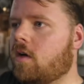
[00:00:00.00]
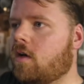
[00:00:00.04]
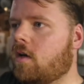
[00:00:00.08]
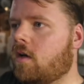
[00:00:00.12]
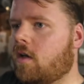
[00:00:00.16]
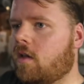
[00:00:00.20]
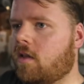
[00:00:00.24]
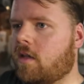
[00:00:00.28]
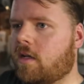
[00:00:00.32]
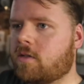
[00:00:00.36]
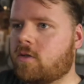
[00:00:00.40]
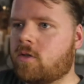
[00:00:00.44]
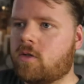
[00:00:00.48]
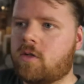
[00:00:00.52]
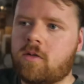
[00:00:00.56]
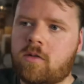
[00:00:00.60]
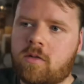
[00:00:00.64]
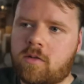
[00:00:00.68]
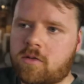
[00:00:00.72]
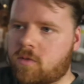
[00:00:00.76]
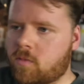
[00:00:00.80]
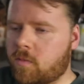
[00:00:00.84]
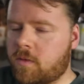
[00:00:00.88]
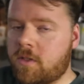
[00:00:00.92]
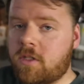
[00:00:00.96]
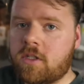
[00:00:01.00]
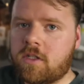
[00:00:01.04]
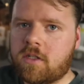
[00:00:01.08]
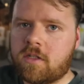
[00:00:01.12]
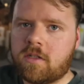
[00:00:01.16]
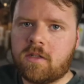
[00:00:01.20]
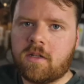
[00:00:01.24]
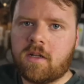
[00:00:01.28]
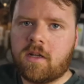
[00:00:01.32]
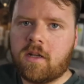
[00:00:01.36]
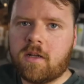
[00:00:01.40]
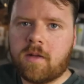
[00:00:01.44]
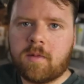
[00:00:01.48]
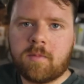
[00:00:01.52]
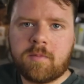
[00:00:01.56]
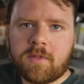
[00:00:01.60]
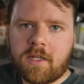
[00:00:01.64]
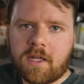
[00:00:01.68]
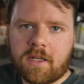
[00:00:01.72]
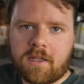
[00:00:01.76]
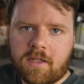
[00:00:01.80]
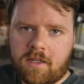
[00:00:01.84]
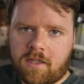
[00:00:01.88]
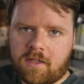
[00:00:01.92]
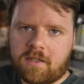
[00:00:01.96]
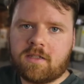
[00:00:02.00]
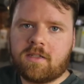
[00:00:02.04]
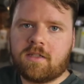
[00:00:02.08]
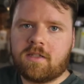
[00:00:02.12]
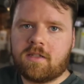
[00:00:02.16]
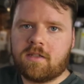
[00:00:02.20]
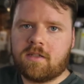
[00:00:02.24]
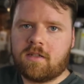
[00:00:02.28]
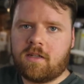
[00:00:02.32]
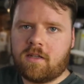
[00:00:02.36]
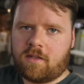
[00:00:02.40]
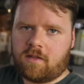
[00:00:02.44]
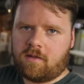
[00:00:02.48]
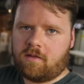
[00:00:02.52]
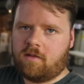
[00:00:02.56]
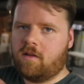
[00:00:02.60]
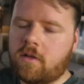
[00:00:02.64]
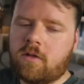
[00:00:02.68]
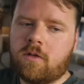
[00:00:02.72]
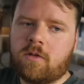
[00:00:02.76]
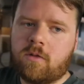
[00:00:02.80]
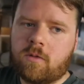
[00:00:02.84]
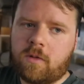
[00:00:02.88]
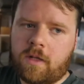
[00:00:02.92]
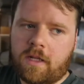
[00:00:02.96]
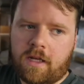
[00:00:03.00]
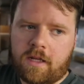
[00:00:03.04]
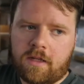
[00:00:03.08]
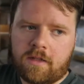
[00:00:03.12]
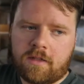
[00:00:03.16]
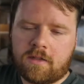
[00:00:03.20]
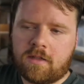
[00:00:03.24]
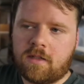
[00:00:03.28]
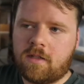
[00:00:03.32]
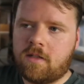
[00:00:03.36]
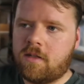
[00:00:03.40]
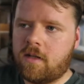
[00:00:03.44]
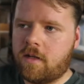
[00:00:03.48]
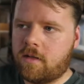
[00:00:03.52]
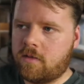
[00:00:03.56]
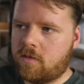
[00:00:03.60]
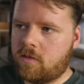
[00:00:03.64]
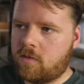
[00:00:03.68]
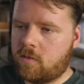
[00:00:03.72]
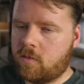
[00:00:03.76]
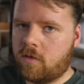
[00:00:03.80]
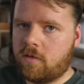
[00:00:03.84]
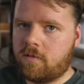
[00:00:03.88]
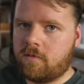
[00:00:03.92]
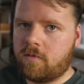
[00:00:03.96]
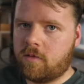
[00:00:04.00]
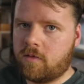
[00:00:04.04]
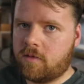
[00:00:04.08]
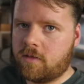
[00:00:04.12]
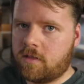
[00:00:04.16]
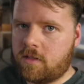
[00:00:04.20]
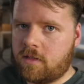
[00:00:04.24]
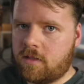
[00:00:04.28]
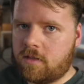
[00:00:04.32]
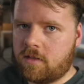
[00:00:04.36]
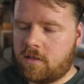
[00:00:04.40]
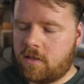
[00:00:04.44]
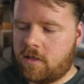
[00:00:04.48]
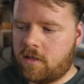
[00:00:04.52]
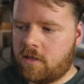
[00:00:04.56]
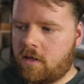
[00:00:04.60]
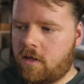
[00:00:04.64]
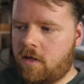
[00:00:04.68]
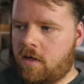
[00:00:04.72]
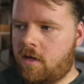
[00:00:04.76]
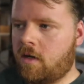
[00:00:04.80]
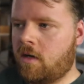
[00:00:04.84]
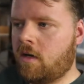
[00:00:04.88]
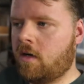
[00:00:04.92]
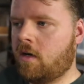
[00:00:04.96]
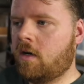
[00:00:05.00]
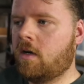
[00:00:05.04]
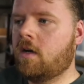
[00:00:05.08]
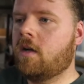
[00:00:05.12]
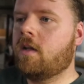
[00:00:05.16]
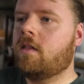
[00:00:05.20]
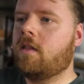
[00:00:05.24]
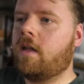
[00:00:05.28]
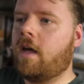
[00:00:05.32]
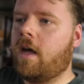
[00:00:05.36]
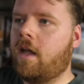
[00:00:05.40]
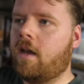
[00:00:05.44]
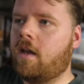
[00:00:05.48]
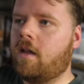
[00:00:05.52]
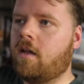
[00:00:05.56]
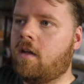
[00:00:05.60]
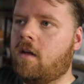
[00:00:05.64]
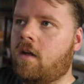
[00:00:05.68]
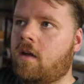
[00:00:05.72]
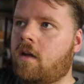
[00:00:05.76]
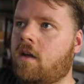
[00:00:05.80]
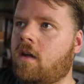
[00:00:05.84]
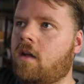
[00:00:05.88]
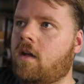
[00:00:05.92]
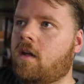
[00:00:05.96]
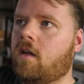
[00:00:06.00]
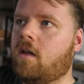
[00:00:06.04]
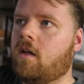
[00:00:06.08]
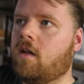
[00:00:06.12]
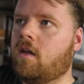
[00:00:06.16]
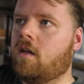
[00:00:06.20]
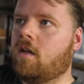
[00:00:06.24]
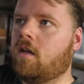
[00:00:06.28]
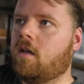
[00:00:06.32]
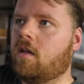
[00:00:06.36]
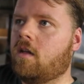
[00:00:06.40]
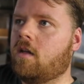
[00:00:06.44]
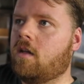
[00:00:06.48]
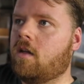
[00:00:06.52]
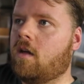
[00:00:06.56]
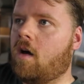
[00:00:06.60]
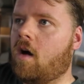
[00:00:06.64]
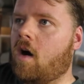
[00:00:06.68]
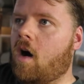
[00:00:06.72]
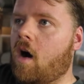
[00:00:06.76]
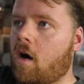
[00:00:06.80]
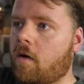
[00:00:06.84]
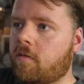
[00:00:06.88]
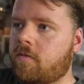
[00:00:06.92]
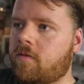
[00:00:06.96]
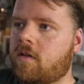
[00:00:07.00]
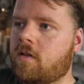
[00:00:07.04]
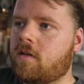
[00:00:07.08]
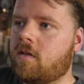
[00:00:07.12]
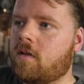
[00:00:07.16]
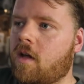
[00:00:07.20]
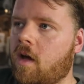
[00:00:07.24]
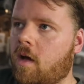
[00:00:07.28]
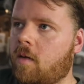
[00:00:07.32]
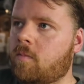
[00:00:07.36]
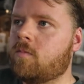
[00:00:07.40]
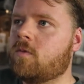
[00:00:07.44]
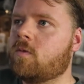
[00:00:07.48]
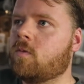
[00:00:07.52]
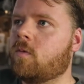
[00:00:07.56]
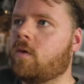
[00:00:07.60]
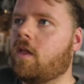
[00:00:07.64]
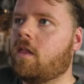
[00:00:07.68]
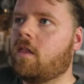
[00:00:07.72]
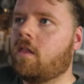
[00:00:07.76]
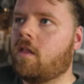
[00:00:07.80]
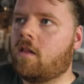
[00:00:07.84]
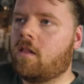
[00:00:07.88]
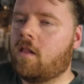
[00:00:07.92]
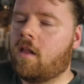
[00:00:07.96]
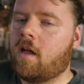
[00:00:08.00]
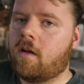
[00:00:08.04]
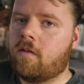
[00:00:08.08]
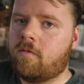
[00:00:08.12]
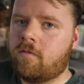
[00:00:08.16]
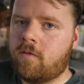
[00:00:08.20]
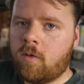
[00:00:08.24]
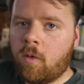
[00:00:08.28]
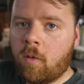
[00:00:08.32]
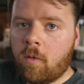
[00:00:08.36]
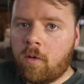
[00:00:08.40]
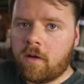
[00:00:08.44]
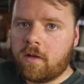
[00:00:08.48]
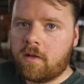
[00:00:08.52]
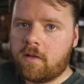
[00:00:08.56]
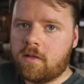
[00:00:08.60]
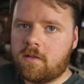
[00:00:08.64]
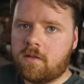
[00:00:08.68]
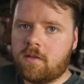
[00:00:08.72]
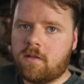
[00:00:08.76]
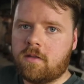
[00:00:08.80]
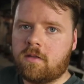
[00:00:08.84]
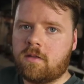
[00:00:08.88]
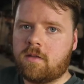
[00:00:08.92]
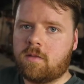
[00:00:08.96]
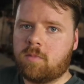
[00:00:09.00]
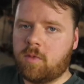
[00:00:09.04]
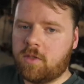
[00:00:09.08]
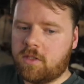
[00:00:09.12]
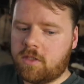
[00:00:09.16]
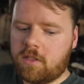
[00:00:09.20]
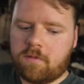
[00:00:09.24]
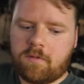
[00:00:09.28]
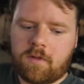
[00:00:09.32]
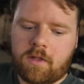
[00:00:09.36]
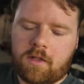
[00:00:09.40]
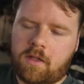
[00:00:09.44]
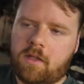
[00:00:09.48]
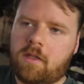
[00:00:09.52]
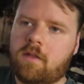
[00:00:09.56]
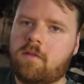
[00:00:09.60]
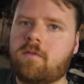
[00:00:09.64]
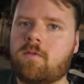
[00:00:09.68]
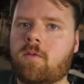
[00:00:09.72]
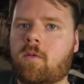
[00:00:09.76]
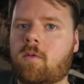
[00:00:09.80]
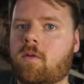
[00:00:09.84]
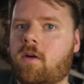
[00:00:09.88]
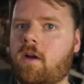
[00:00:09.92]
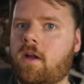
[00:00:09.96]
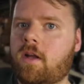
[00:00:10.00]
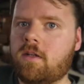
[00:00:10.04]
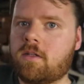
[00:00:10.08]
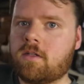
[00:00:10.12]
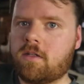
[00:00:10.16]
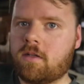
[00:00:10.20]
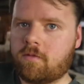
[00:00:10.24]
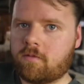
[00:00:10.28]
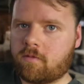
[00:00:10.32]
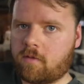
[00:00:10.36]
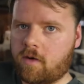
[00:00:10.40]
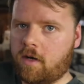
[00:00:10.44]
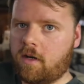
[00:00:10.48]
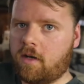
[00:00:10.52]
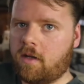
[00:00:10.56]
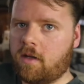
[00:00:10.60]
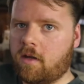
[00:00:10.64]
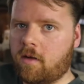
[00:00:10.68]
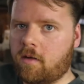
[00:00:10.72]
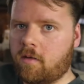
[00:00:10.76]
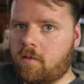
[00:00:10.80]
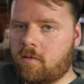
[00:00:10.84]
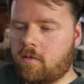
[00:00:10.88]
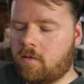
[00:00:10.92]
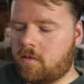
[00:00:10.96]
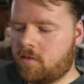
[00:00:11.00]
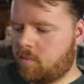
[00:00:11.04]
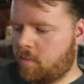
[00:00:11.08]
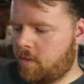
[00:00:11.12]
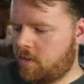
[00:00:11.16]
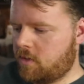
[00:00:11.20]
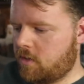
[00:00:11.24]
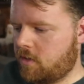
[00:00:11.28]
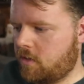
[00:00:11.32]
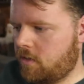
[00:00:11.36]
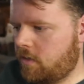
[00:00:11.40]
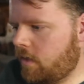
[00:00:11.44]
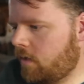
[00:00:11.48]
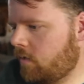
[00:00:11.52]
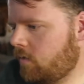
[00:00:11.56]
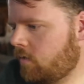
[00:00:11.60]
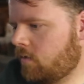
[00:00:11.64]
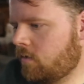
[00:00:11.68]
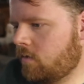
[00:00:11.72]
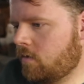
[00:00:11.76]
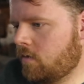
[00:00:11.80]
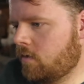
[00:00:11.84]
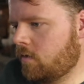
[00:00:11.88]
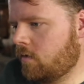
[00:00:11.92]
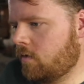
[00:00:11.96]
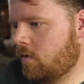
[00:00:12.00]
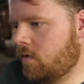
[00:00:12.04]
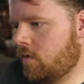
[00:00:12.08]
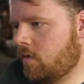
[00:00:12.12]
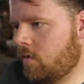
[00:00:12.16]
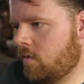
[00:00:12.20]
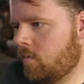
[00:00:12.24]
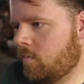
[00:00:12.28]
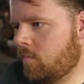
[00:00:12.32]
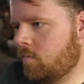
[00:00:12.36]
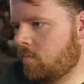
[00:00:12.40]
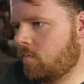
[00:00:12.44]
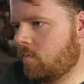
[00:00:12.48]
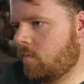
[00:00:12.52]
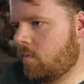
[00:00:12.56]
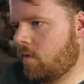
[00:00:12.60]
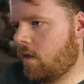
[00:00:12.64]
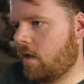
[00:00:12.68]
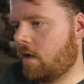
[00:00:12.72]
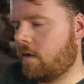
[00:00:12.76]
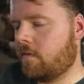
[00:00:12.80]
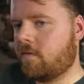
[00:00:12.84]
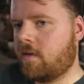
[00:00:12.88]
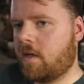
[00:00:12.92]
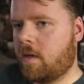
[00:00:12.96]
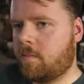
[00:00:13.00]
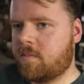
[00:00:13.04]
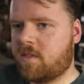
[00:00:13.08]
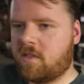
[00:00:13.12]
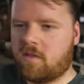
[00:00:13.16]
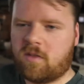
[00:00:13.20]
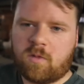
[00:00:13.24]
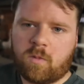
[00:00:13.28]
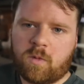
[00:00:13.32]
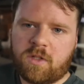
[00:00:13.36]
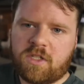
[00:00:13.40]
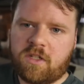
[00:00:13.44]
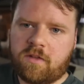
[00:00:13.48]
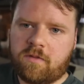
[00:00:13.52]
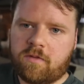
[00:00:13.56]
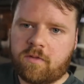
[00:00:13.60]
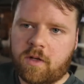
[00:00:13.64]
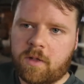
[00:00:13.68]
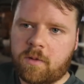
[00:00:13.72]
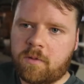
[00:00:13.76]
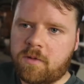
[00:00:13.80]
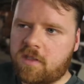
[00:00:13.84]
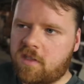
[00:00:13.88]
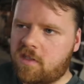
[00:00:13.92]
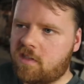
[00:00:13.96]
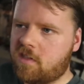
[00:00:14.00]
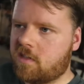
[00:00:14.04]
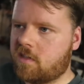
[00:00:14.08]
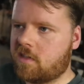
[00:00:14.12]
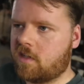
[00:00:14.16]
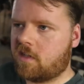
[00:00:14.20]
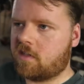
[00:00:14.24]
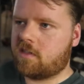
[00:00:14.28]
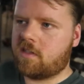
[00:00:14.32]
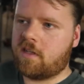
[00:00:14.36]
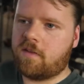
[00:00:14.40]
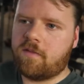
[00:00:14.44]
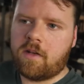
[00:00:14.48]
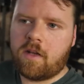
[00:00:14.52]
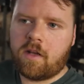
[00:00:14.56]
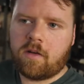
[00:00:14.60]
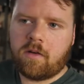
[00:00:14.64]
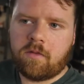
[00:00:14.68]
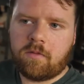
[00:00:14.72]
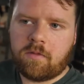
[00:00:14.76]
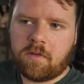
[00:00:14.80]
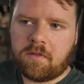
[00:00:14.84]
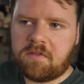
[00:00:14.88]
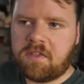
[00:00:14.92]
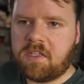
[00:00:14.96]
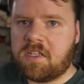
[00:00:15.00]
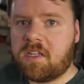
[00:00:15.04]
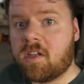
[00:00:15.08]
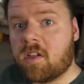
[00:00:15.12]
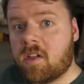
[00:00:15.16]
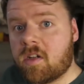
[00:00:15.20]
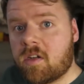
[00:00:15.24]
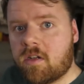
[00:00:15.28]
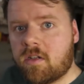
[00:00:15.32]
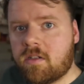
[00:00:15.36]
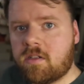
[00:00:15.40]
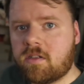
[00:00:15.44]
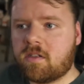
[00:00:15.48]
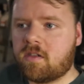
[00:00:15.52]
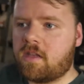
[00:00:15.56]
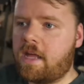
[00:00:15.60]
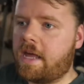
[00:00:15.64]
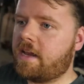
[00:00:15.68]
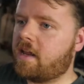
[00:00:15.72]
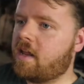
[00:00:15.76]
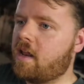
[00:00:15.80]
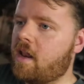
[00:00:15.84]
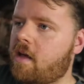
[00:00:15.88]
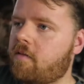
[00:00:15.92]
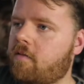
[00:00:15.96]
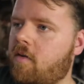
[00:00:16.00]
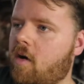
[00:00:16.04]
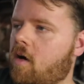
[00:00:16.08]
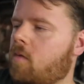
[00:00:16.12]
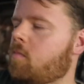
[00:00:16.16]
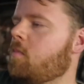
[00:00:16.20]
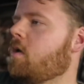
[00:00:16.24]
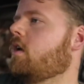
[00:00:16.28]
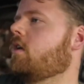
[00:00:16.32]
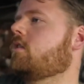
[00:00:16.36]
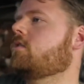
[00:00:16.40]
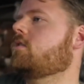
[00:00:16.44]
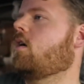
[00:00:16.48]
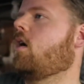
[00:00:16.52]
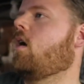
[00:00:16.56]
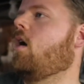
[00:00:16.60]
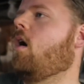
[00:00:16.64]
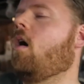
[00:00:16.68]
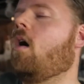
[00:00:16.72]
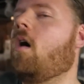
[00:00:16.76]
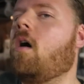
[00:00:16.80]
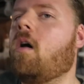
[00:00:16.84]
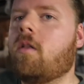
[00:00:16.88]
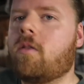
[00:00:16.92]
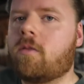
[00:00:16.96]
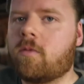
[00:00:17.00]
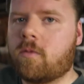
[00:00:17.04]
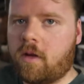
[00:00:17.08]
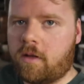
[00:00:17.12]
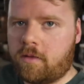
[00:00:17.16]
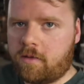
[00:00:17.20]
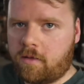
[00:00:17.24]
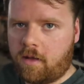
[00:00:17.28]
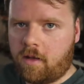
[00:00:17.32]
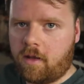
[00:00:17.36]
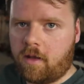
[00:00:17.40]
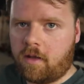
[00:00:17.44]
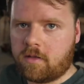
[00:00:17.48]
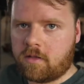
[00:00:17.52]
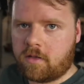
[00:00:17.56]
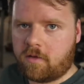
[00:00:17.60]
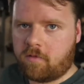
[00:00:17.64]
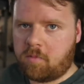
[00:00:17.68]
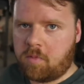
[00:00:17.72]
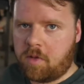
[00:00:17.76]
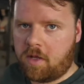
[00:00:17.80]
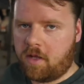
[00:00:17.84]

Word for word: uh, electrical switching um, techniques to get 120 AC down to 12 volts DC that often comes with a lot of noise specifically for HF radio, especially down in the, um, a lot of times the switching frequencies is like 750 kilohertz. That can have harmonics all throughout the HF